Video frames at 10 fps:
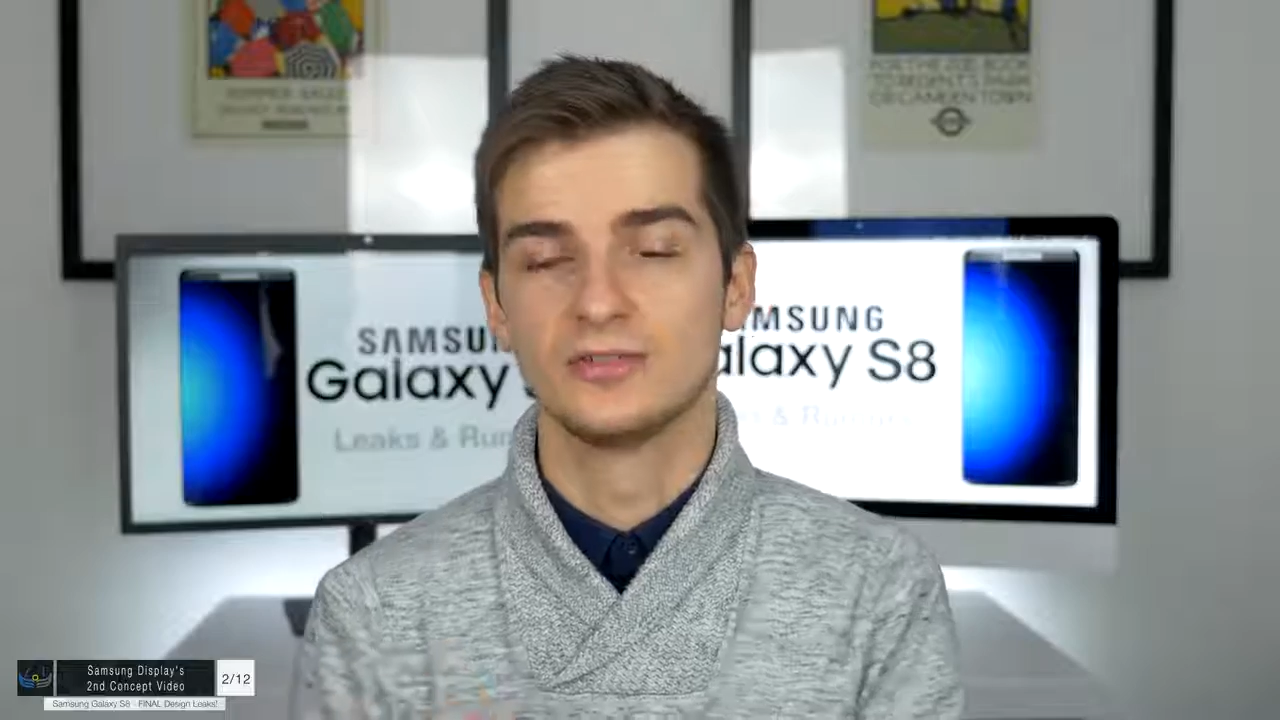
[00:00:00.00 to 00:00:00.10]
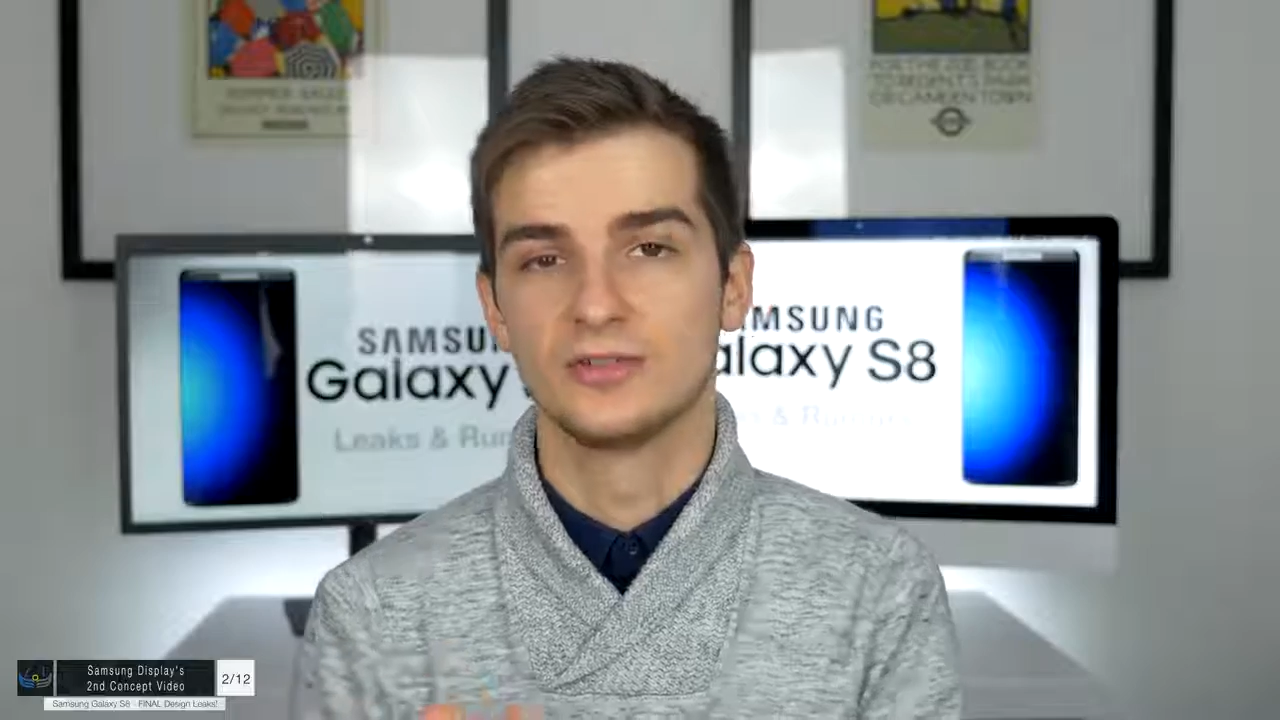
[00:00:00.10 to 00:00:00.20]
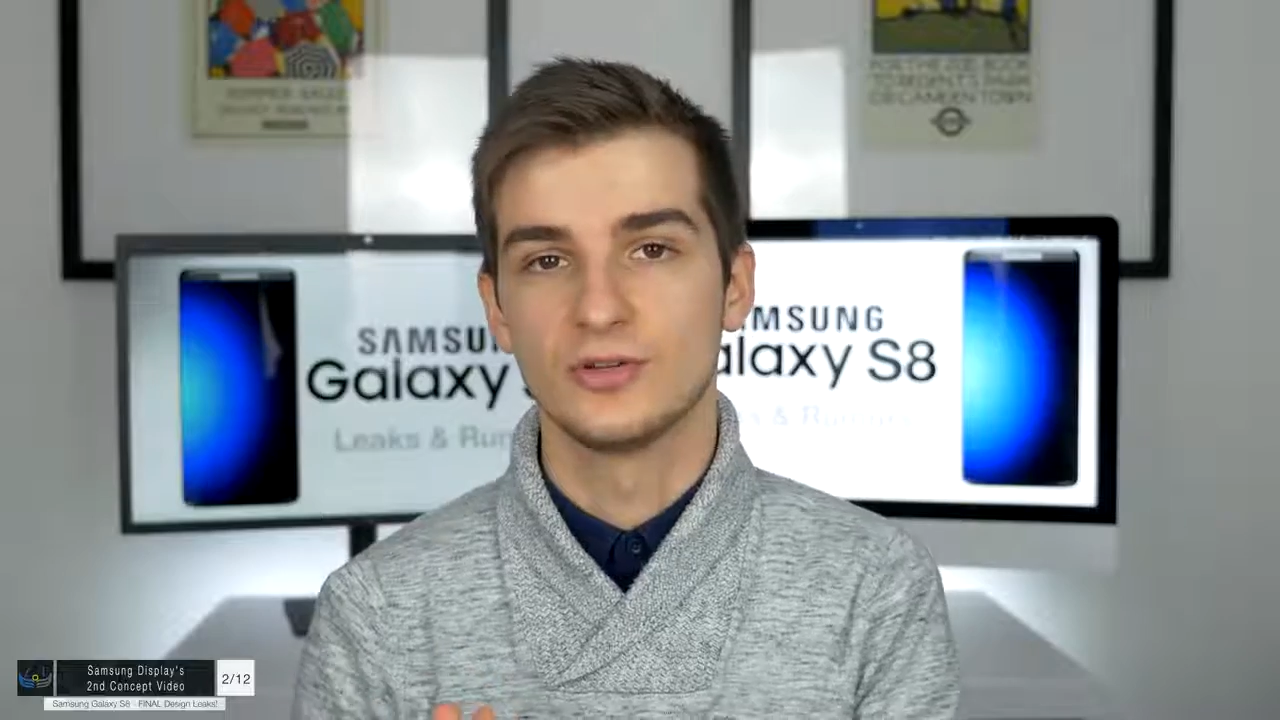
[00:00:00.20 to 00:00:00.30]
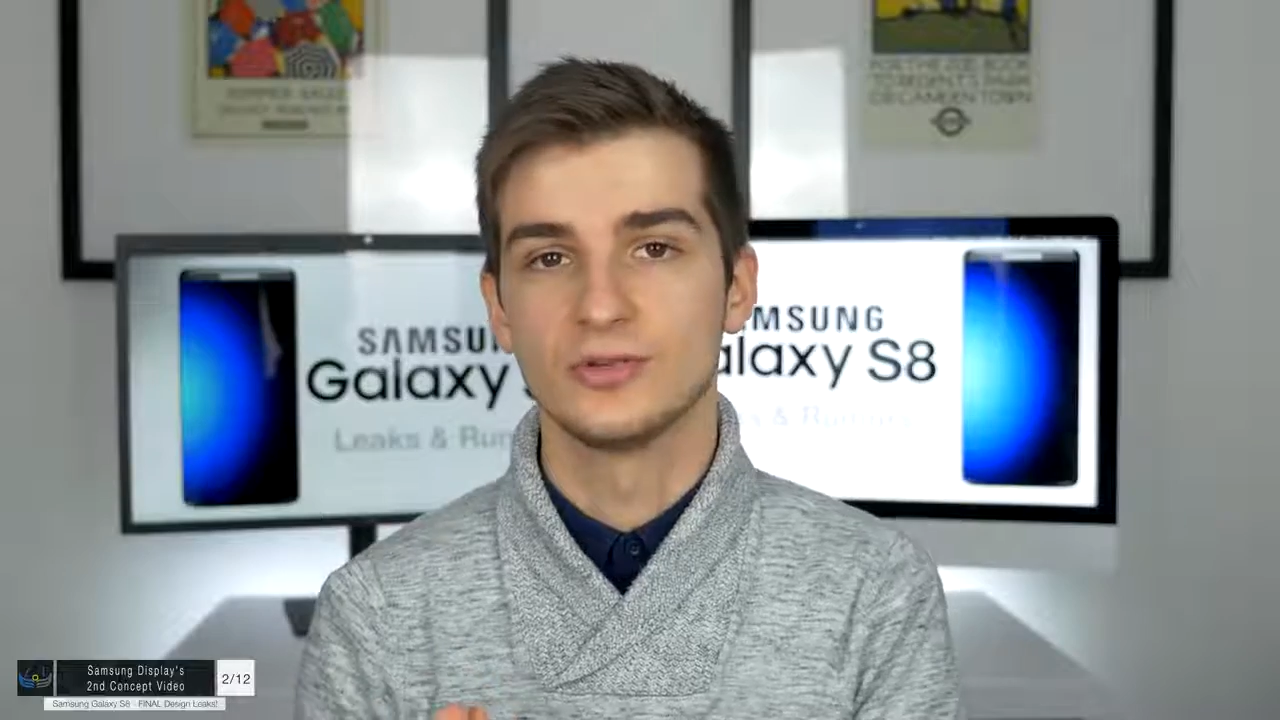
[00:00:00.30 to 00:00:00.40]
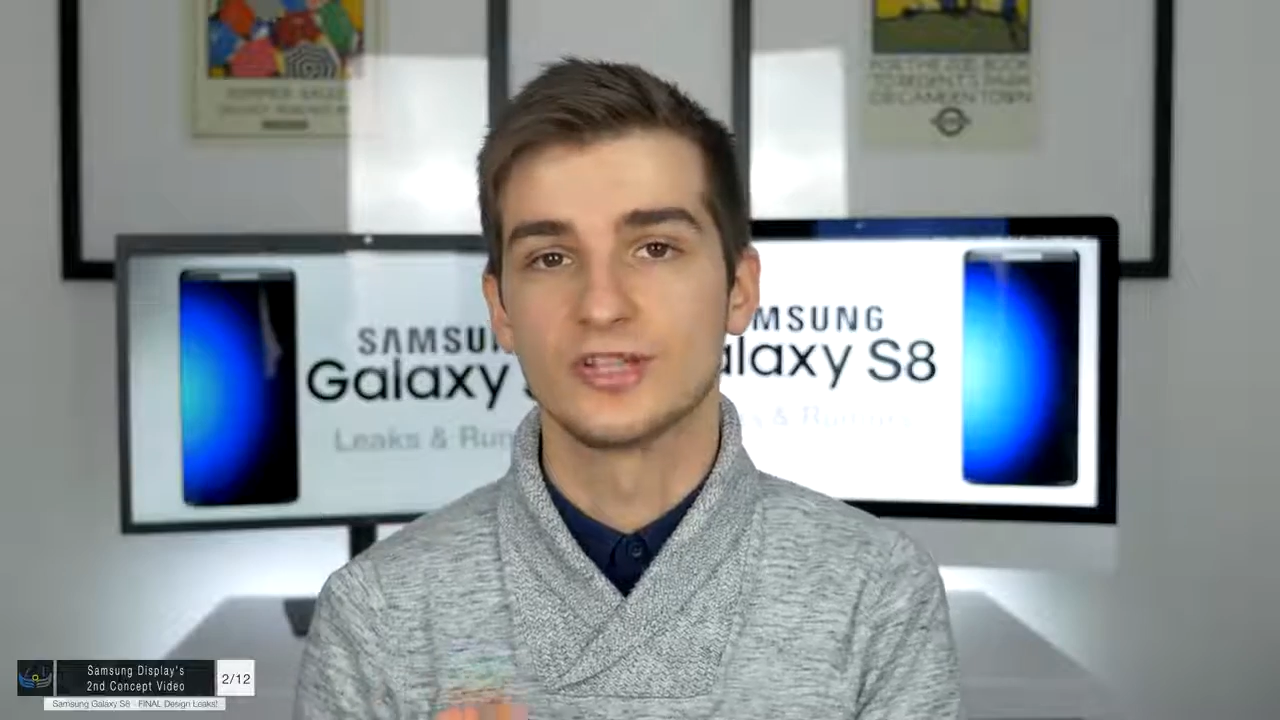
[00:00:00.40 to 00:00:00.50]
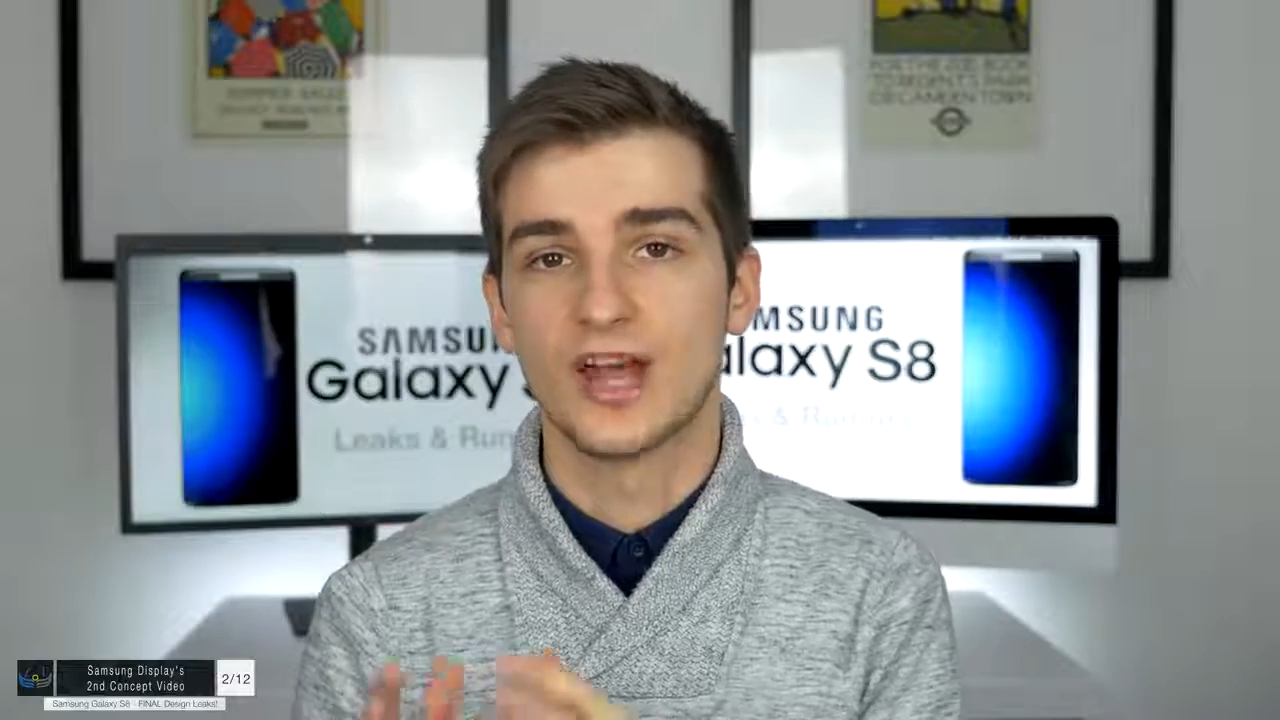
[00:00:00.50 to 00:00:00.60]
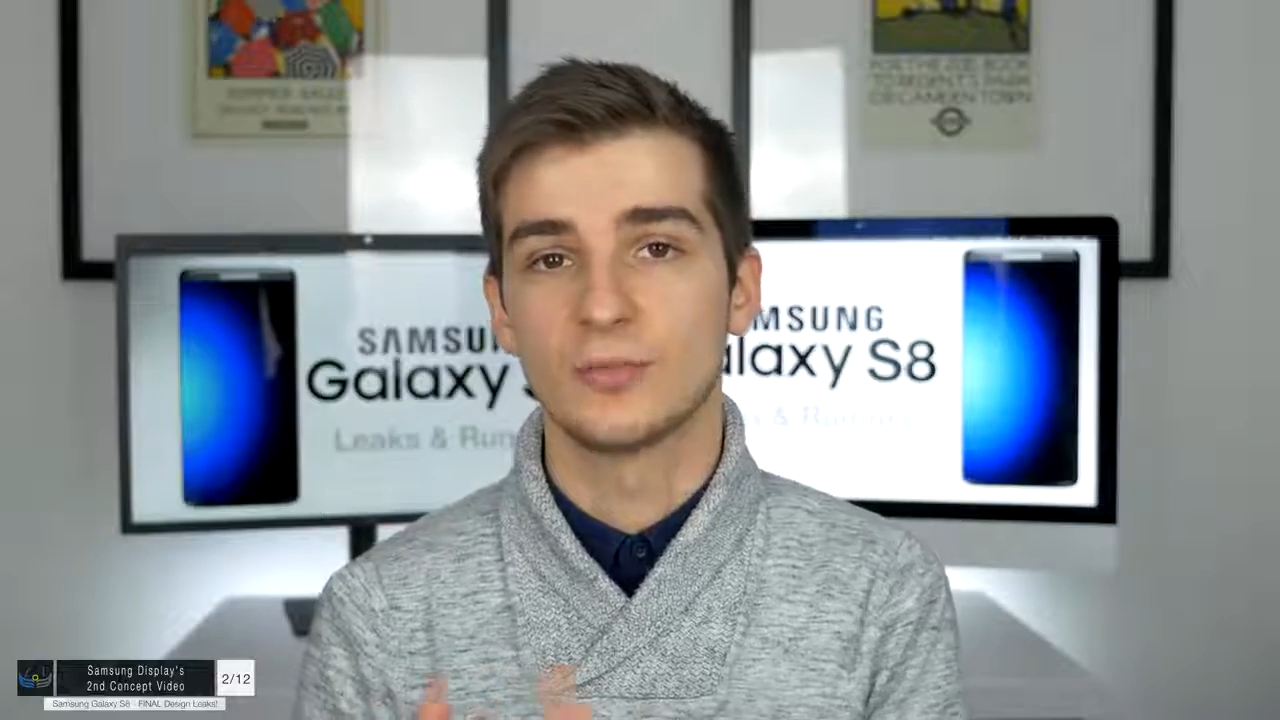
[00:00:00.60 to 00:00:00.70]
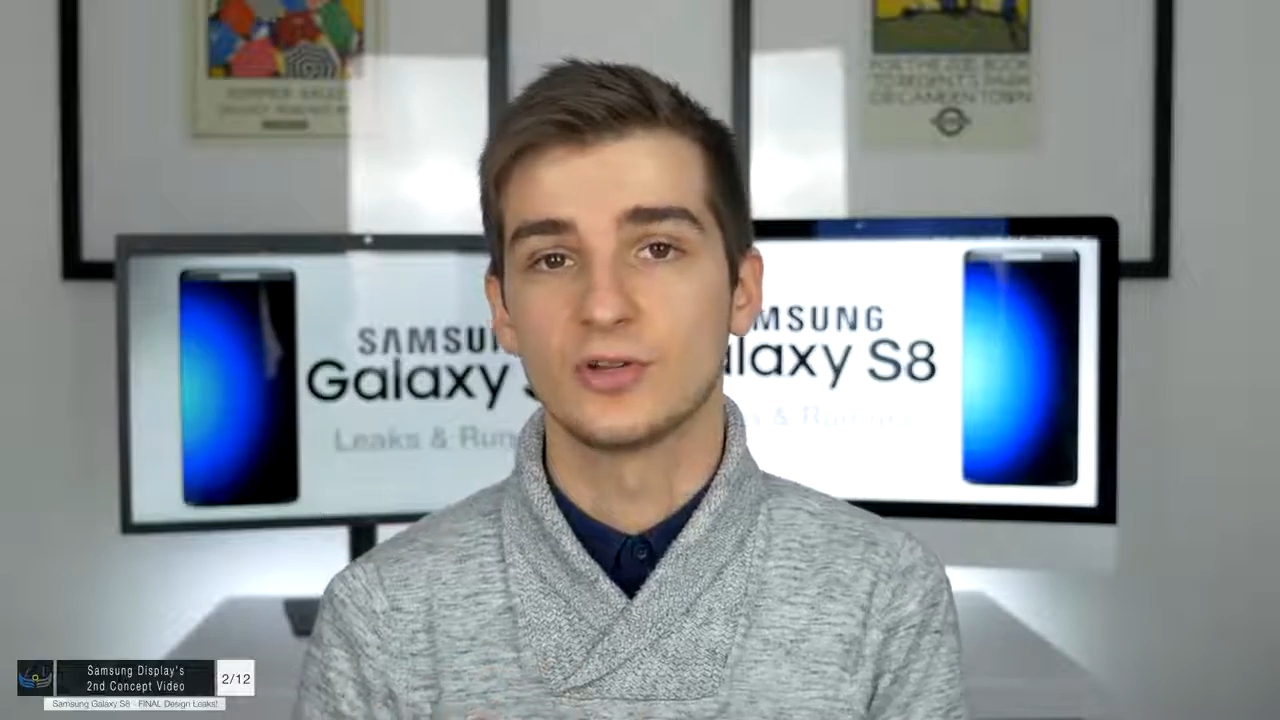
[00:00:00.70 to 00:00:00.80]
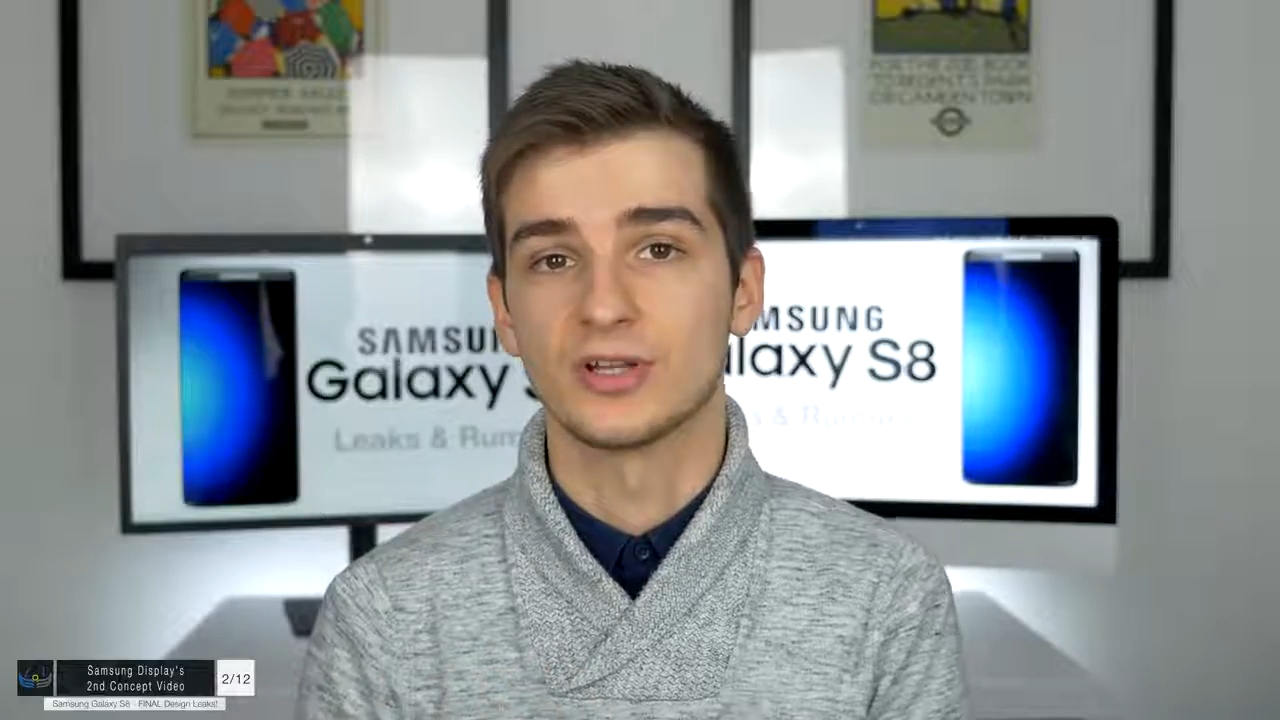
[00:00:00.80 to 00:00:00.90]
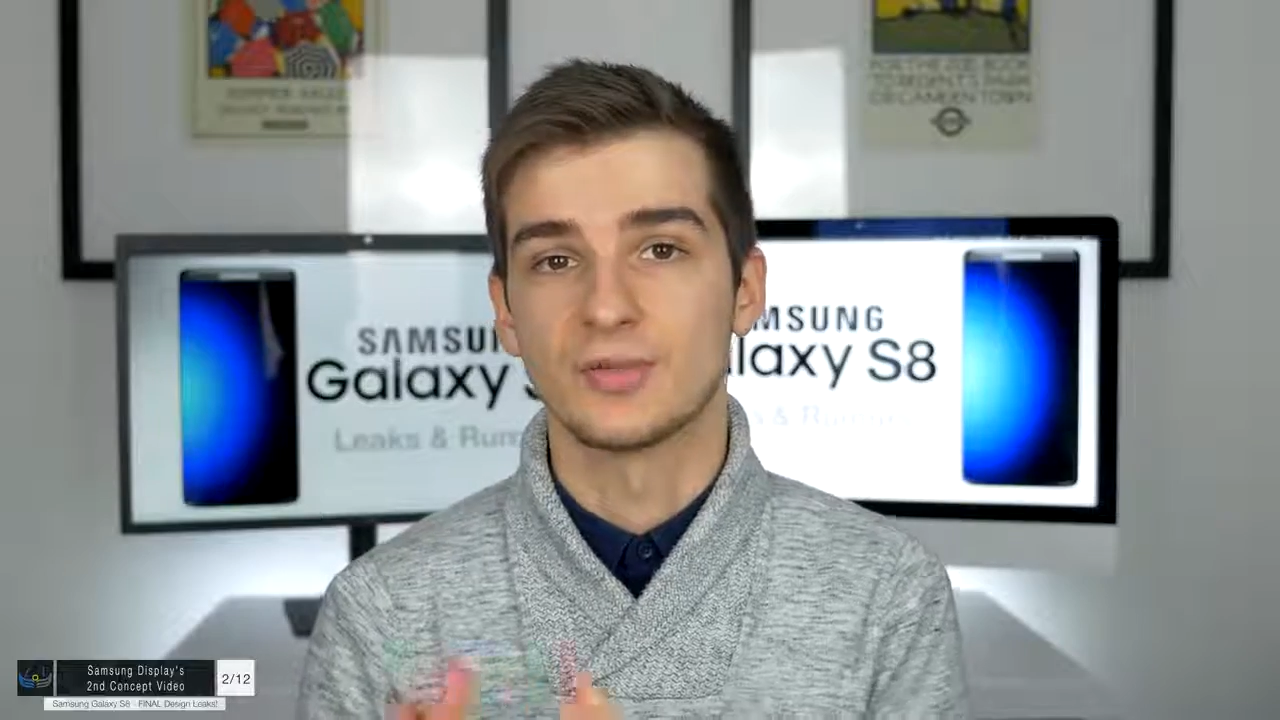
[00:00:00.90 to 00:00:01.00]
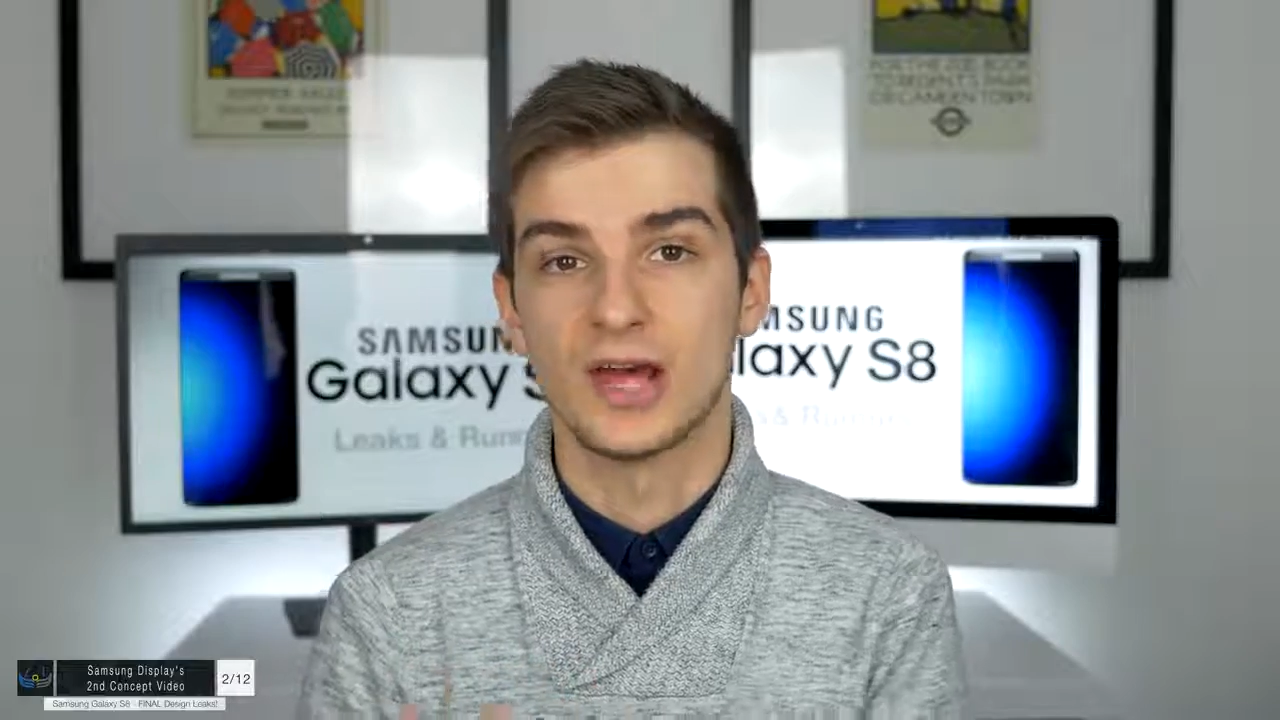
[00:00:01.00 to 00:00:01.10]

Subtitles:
to use an AMOLED